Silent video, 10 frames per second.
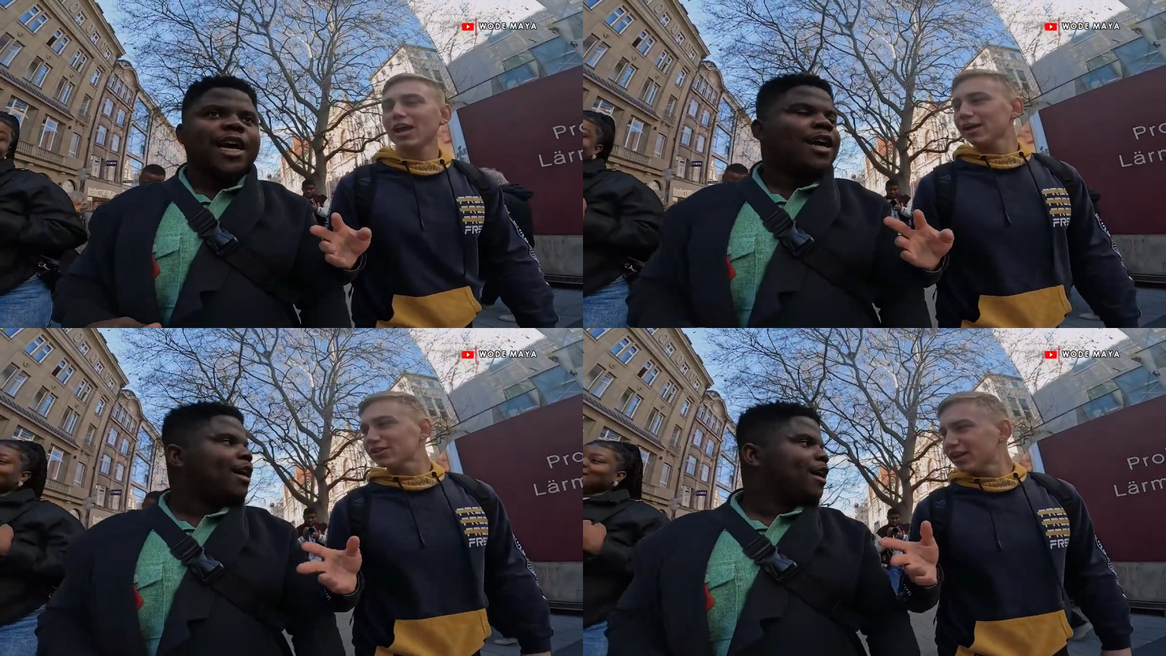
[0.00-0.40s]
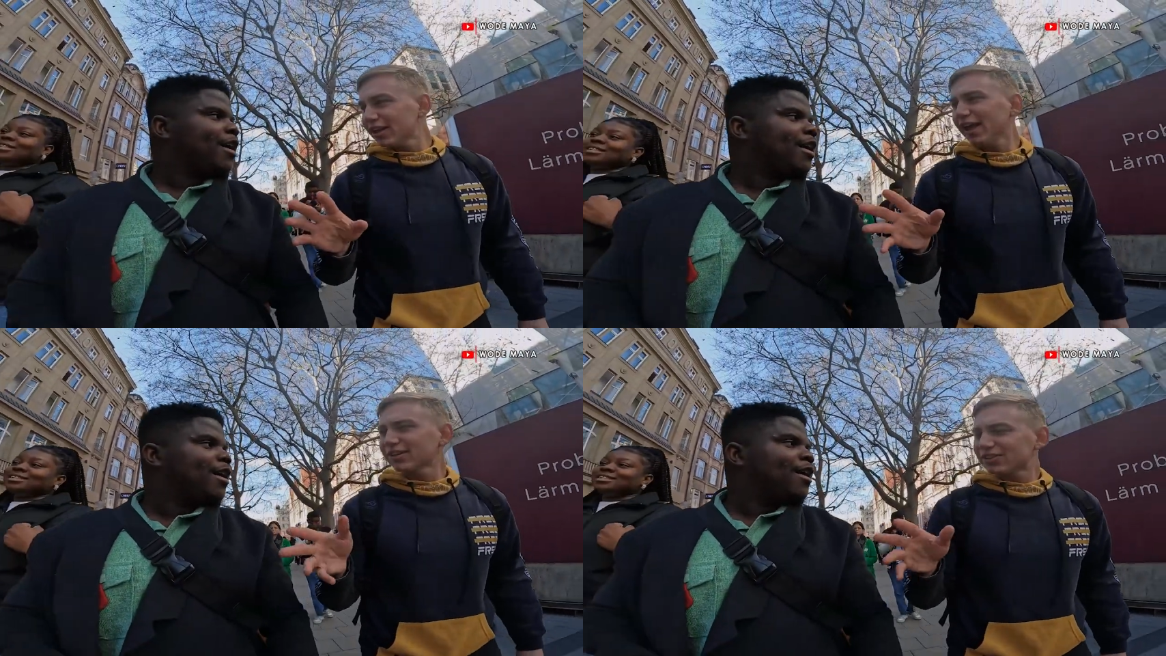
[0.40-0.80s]

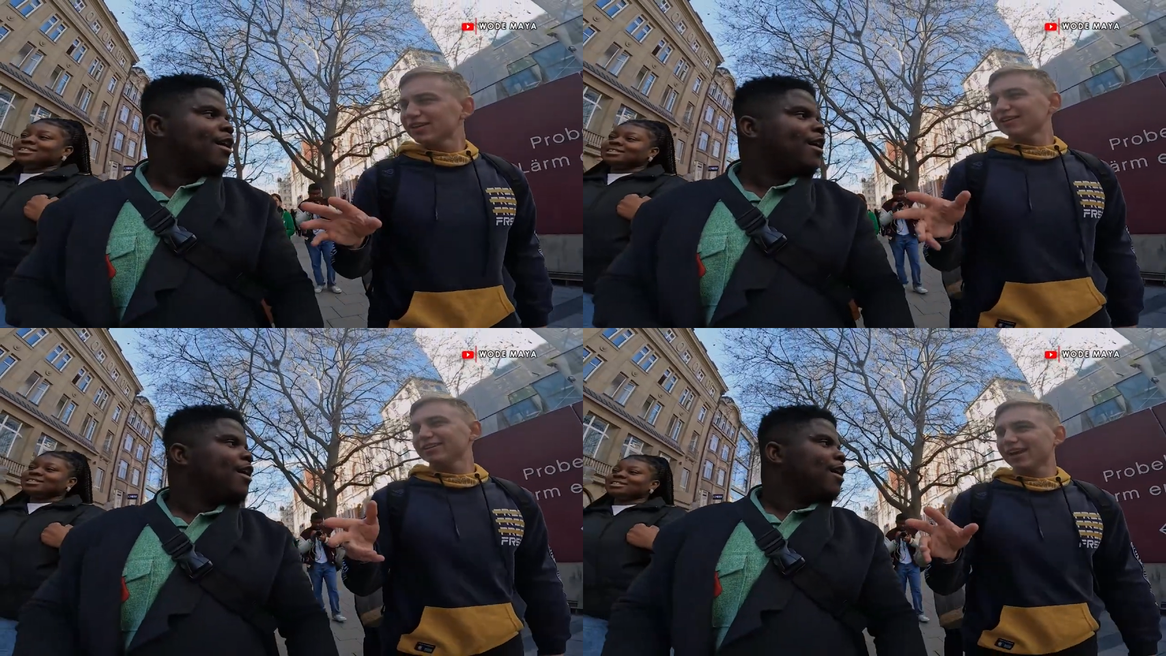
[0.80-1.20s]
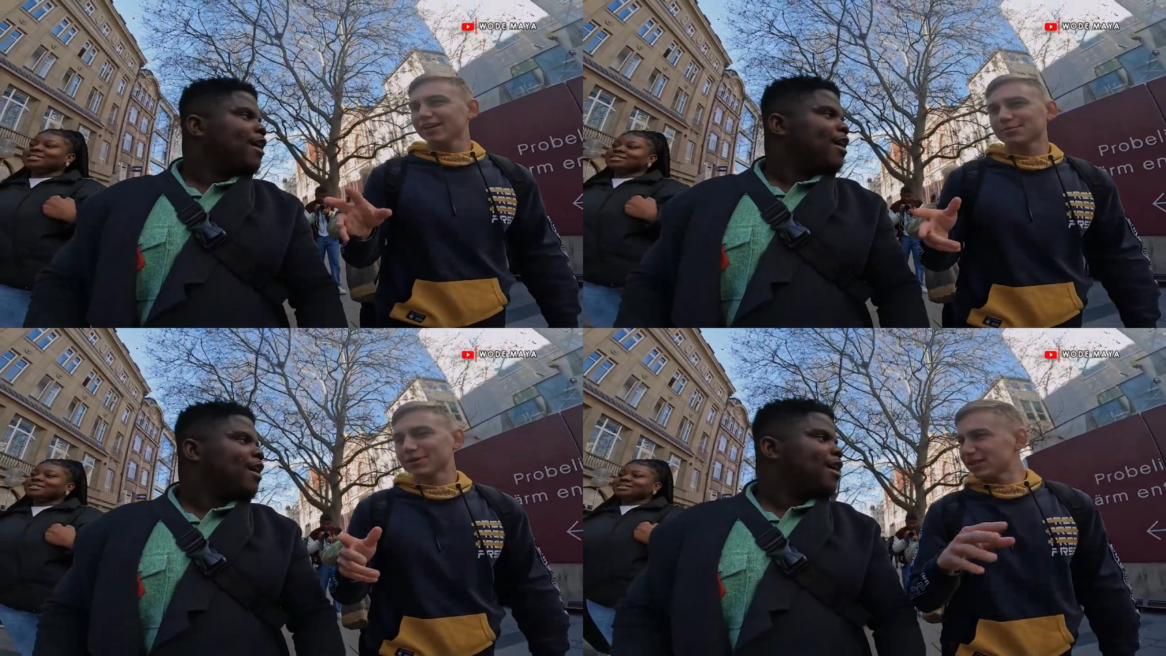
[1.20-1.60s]
Speaker 1: Actually,
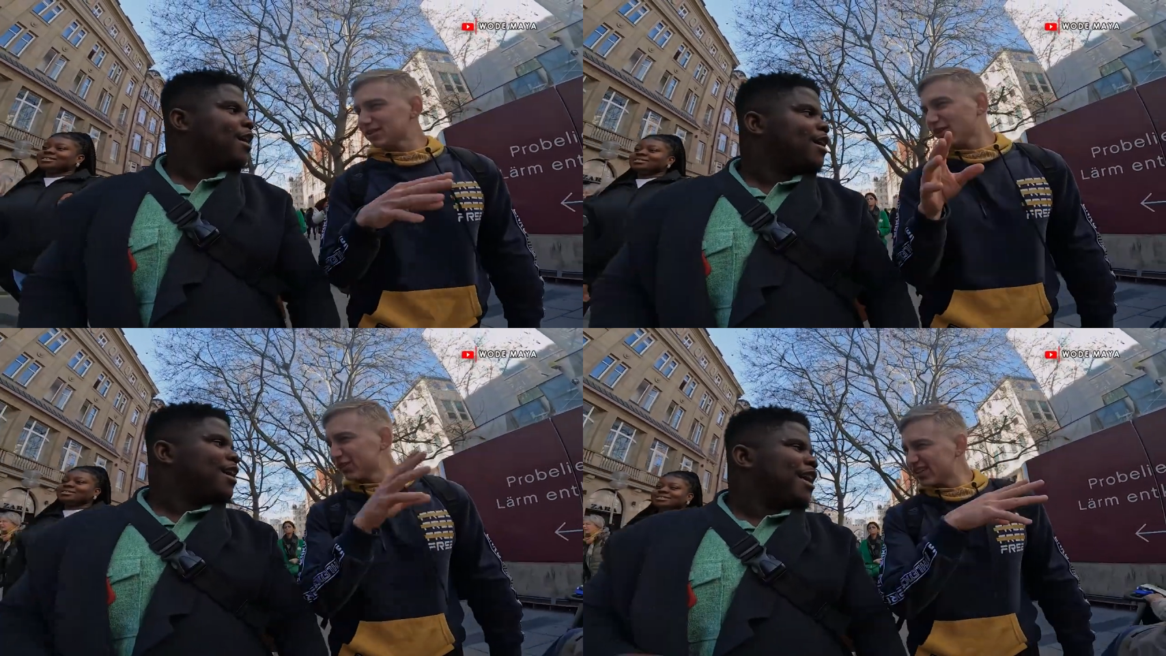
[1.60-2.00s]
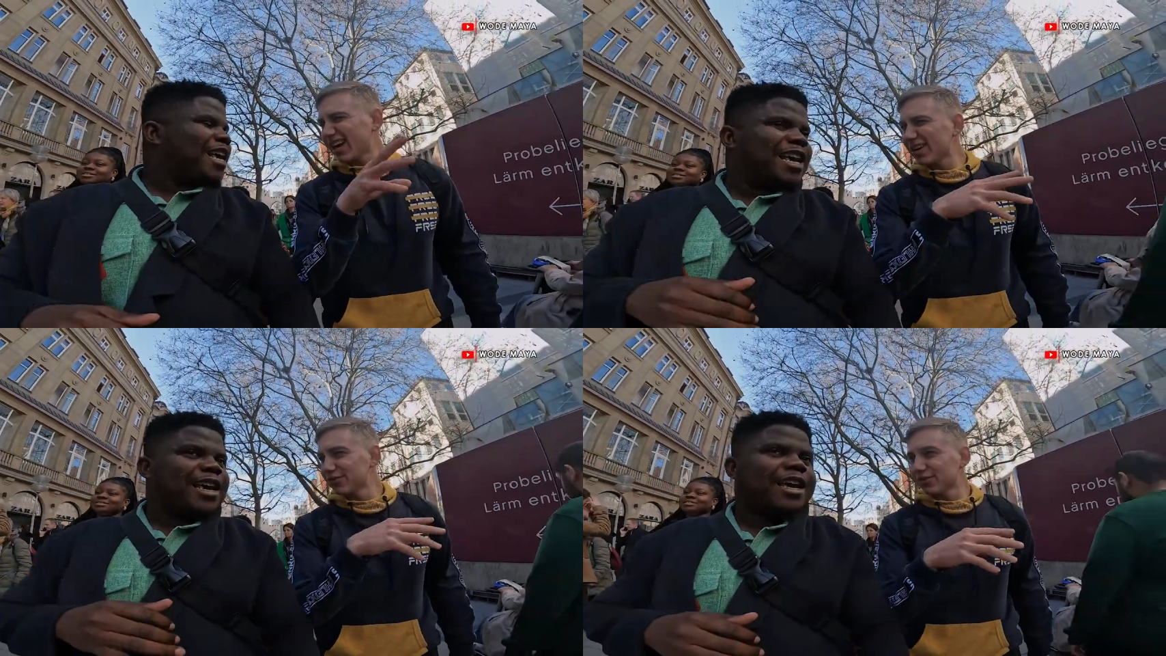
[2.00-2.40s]
yes, but it's on the
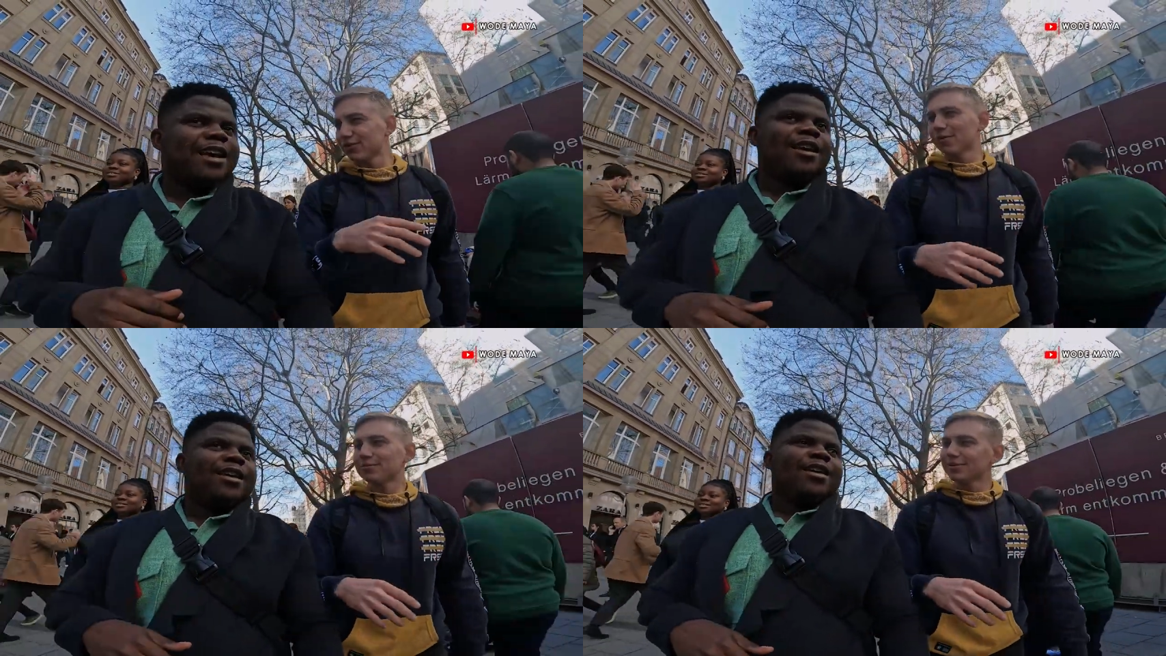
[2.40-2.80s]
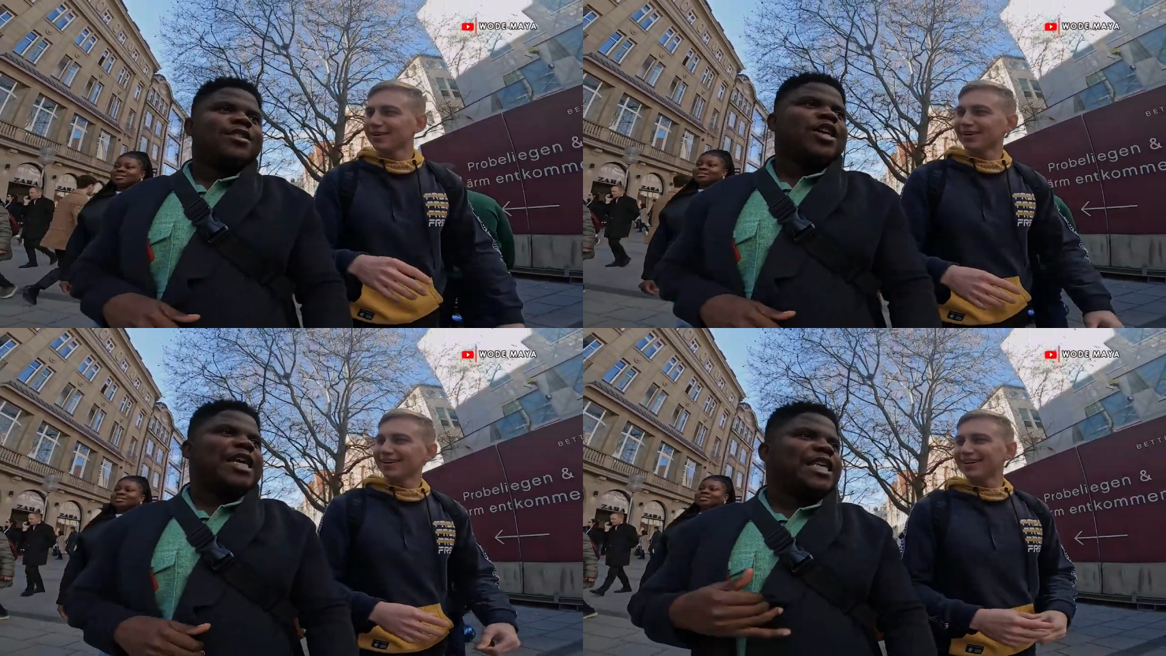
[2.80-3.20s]
side of Europe.
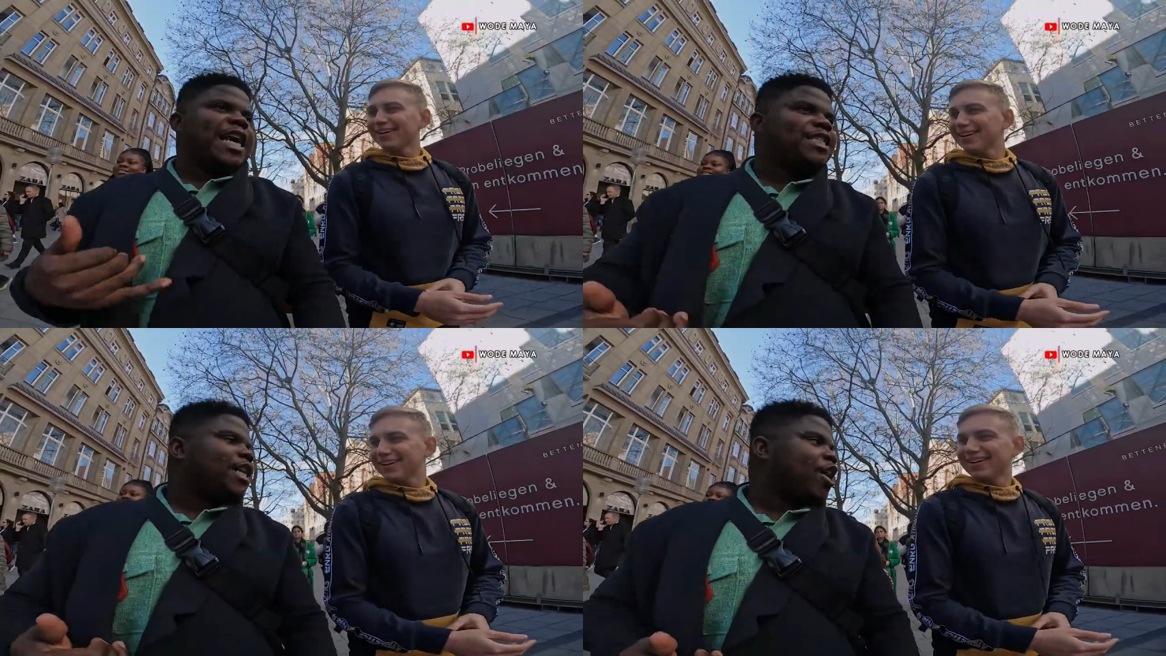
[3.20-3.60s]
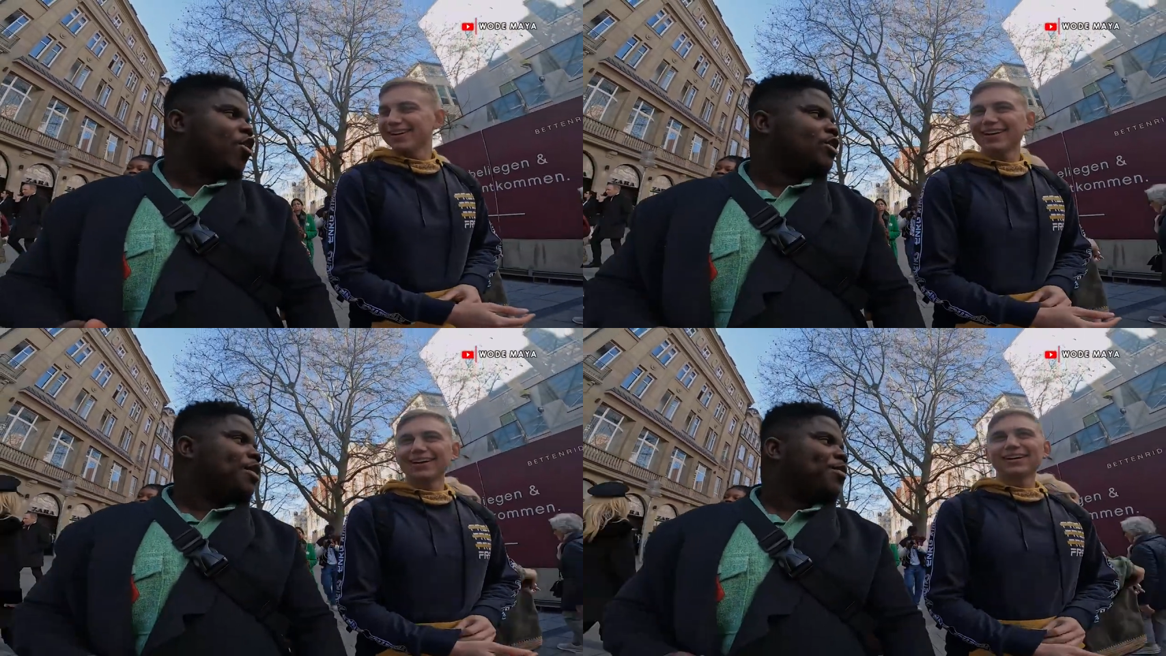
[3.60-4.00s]
Speaker 2: So that's Asia
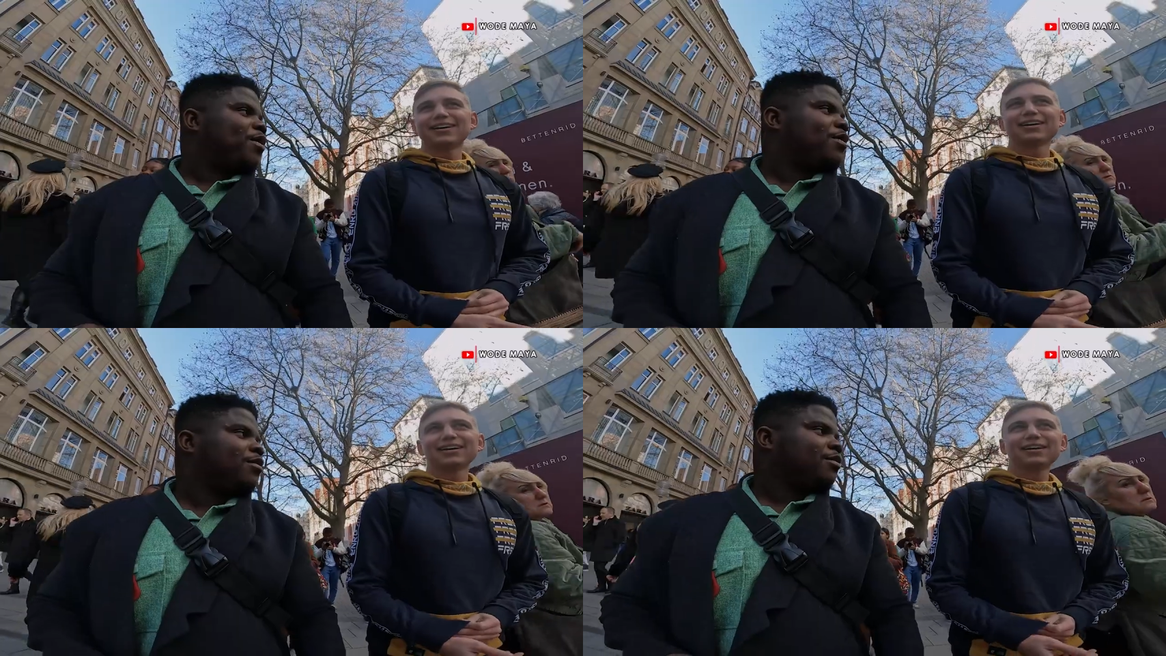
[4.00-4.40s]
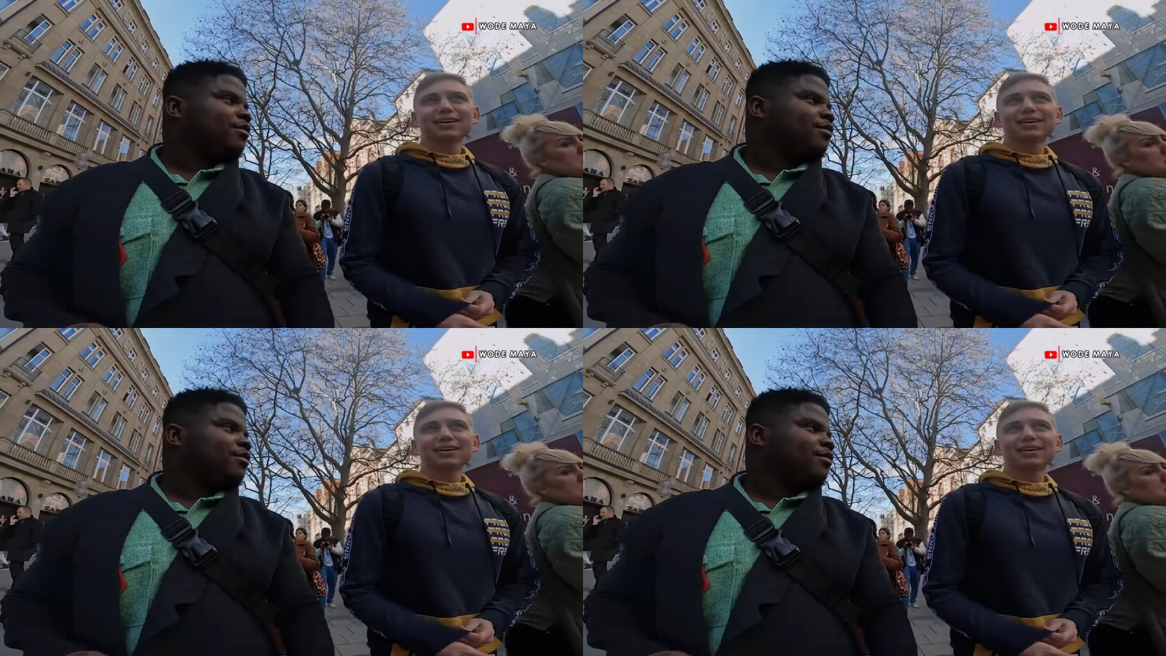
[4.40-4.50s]
or something?